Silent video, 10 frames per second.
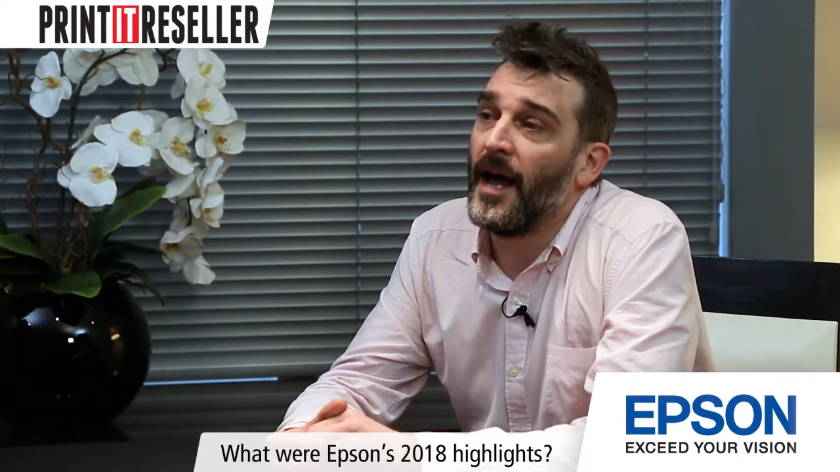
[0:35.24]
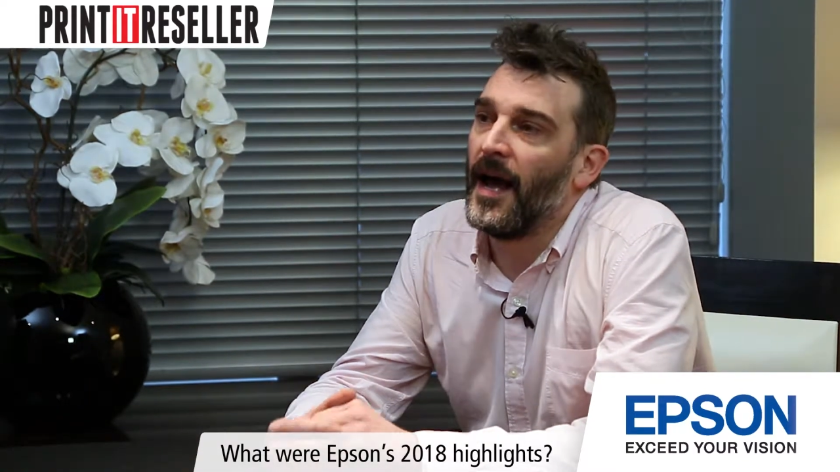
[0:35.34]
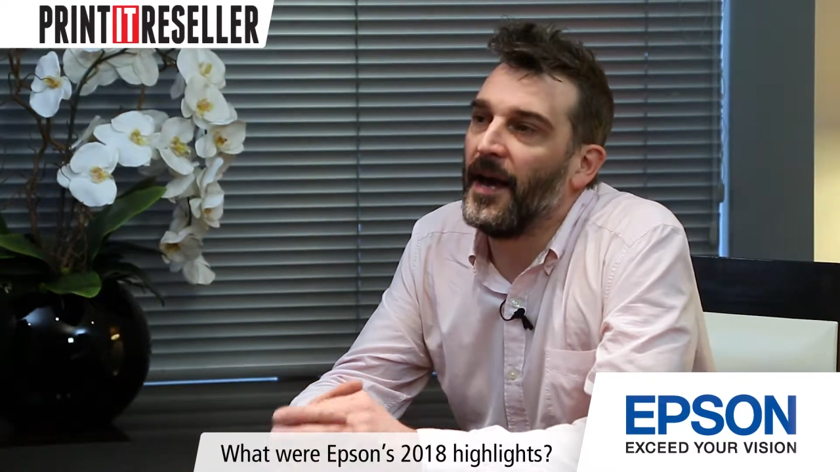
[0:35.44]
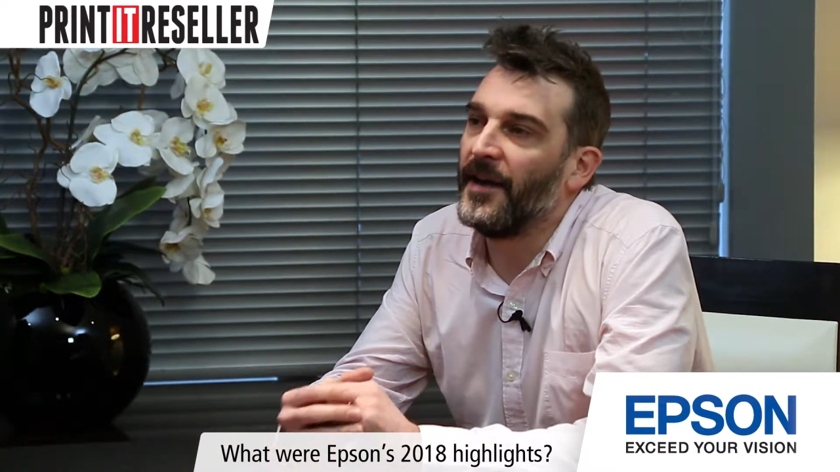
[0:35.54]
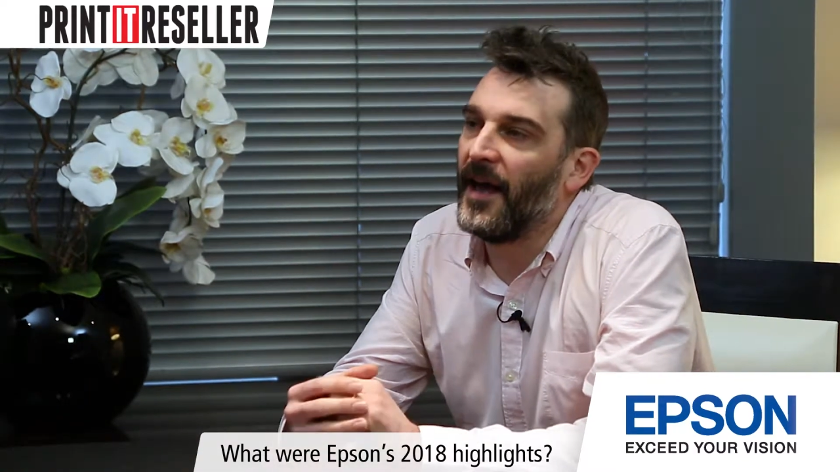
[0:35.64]

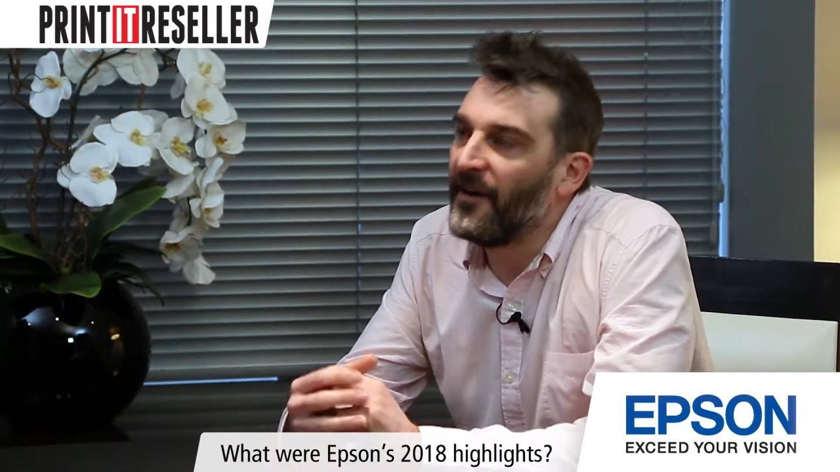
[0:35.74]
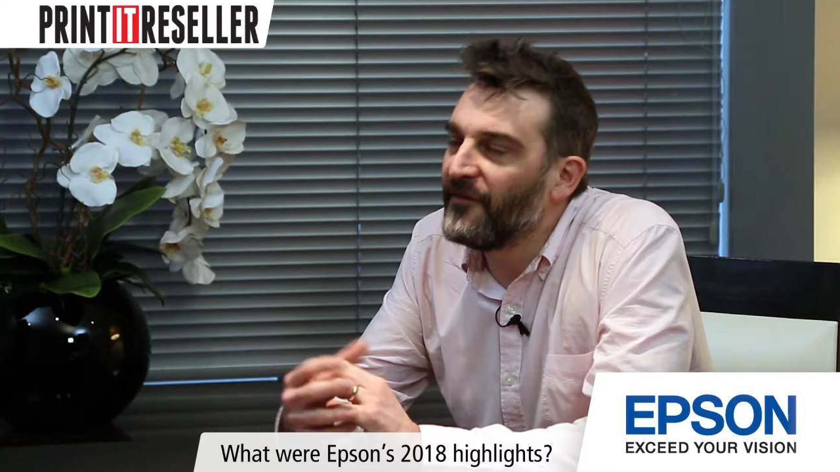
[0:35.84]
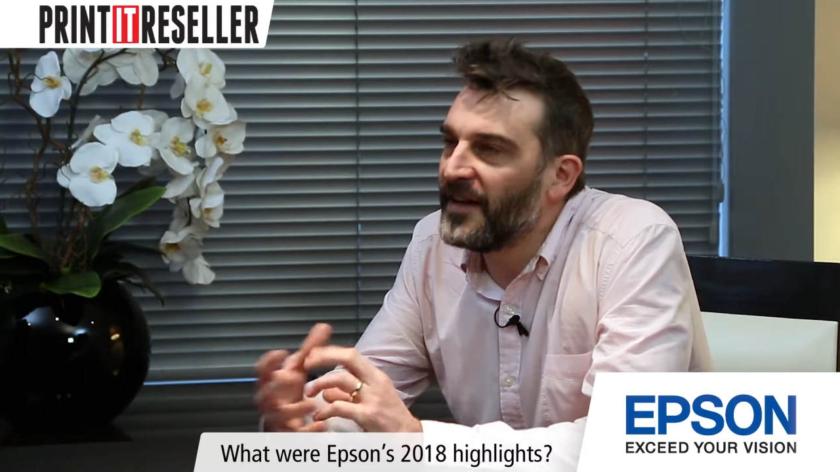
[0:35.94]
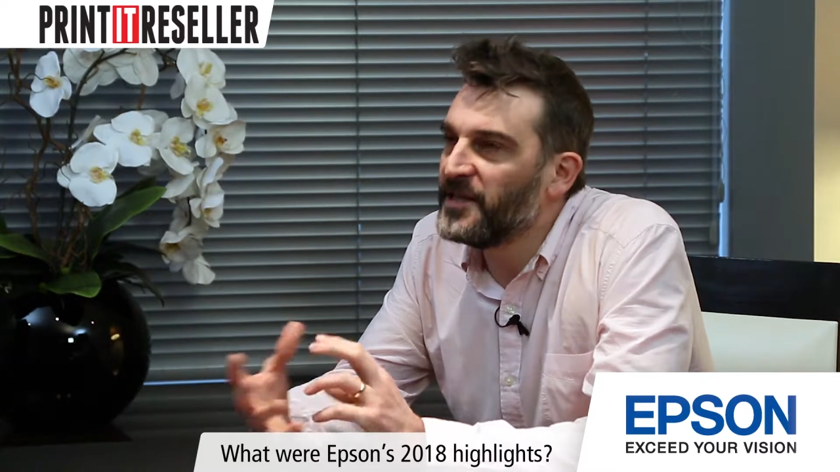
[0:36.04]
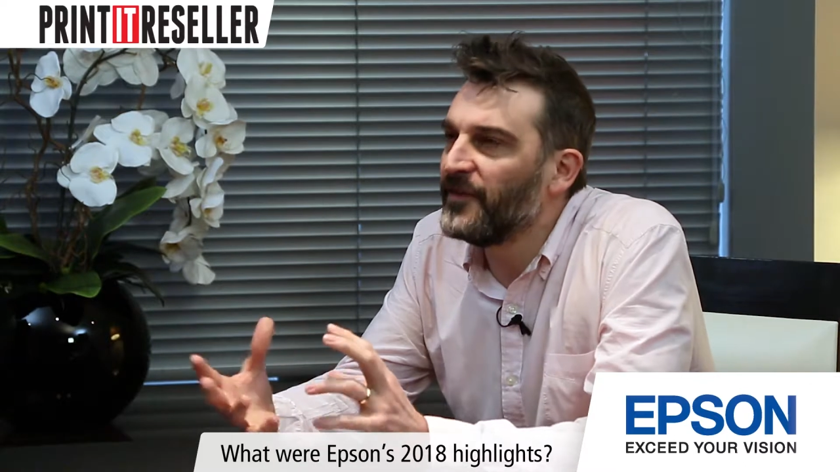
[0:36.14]
and
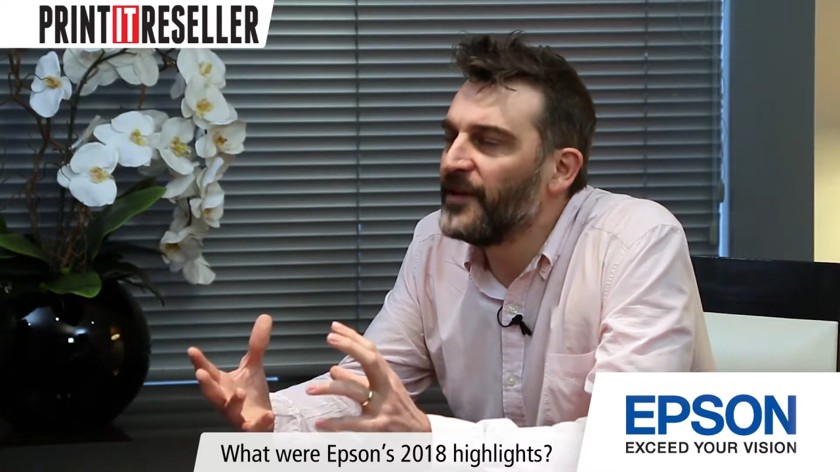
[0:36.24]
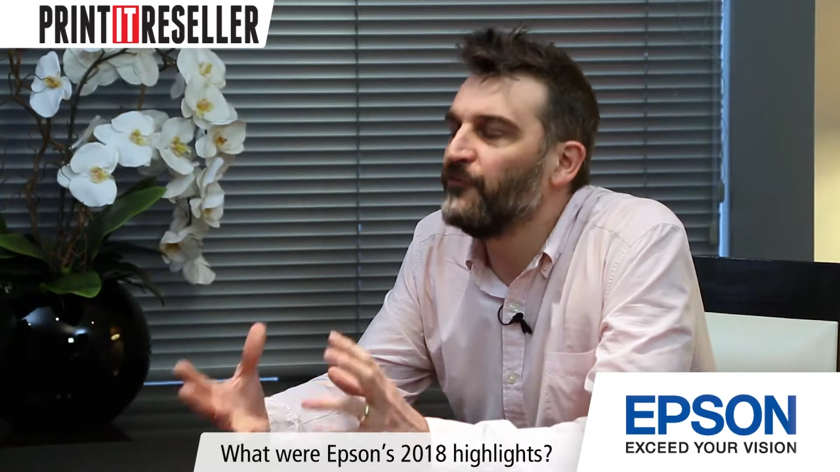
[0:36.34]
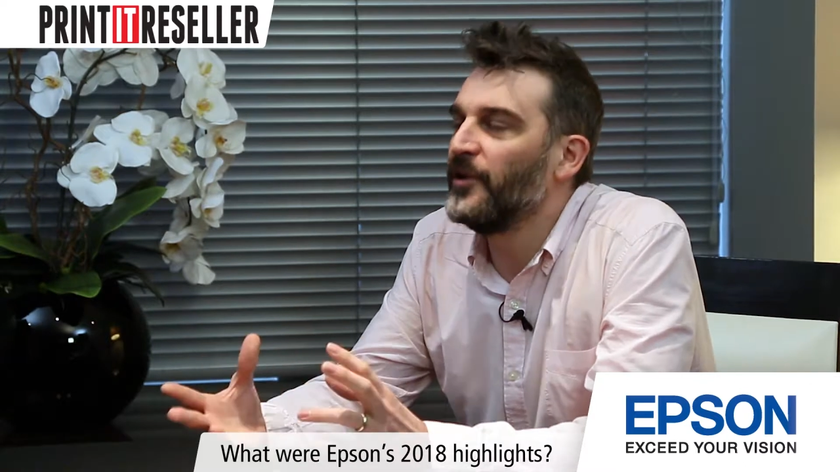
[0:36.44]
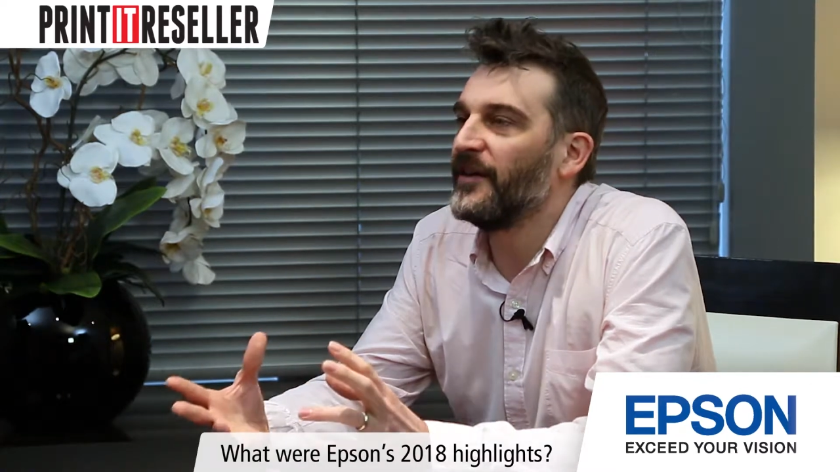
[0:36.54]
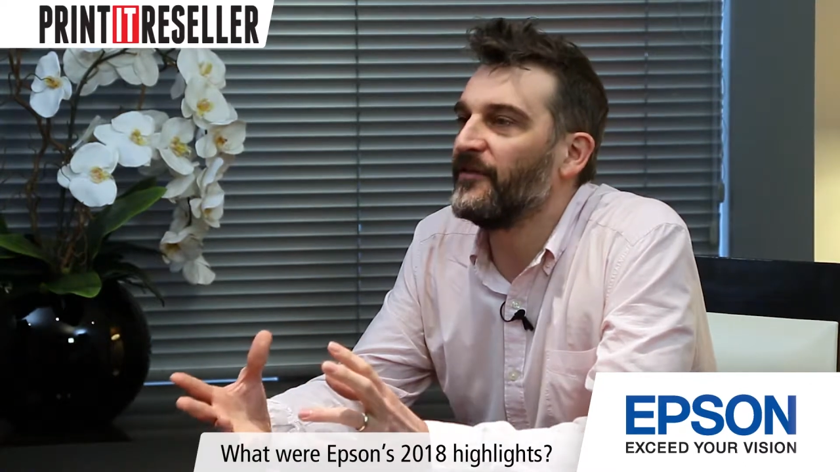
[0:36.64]
effectively
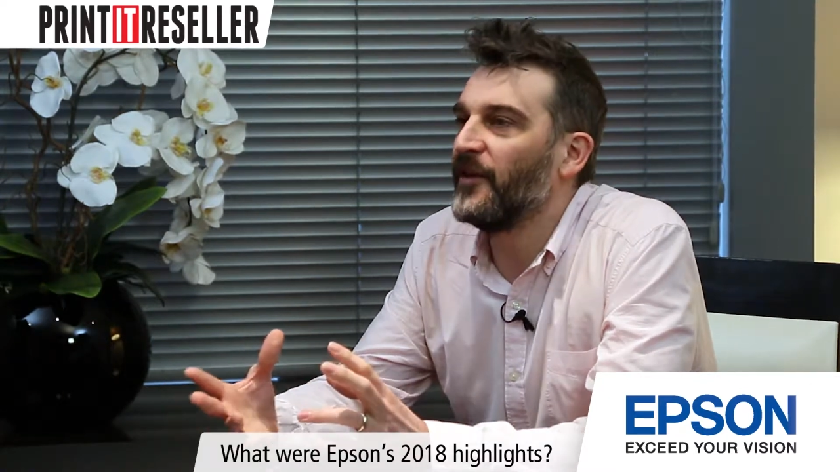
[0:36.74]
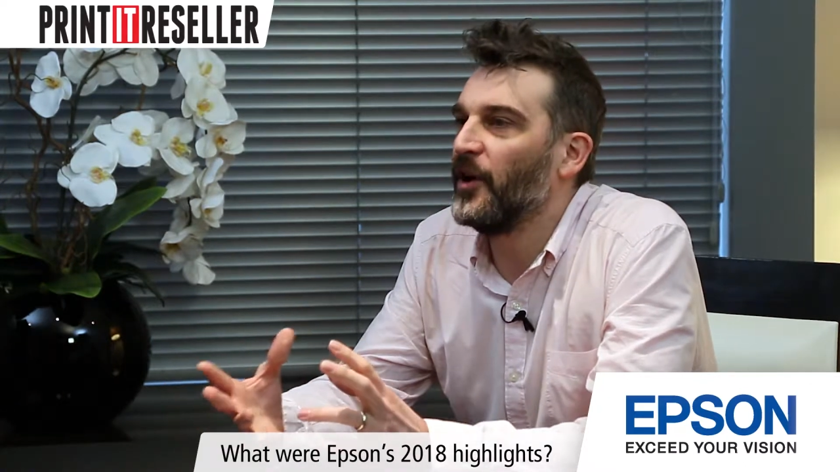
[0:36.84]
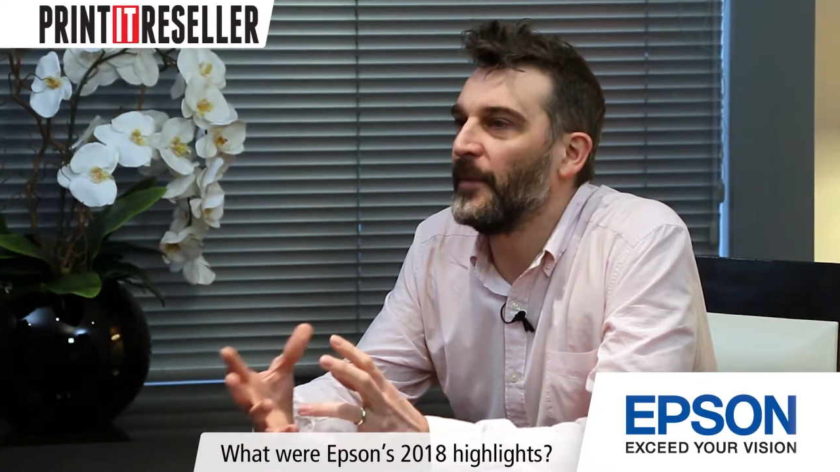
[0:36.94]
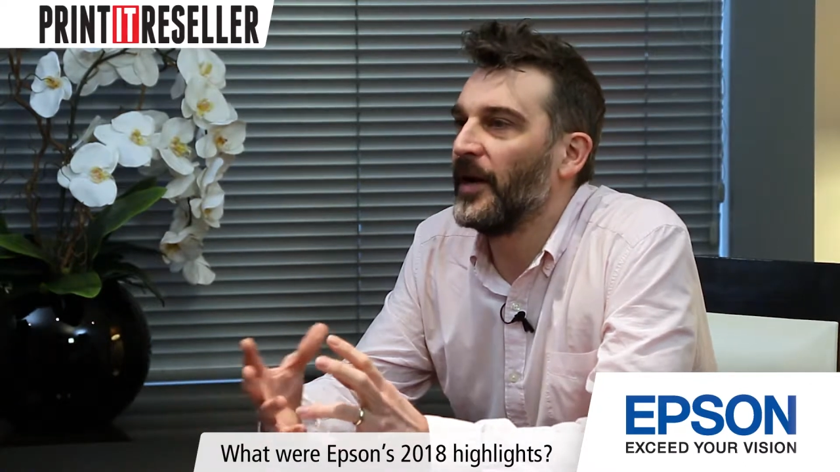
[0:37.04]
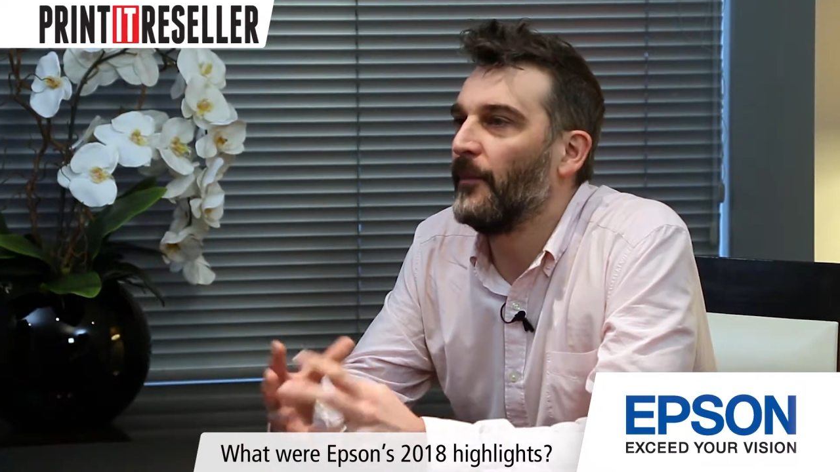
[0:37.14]
reaffirming our